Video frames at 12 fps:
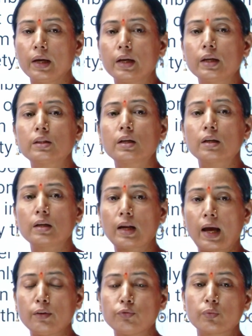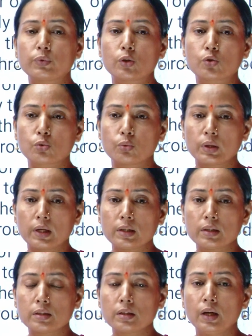in the life of the
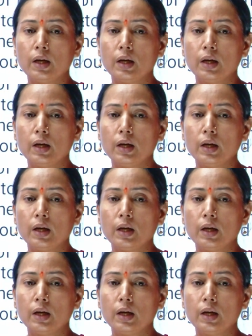students,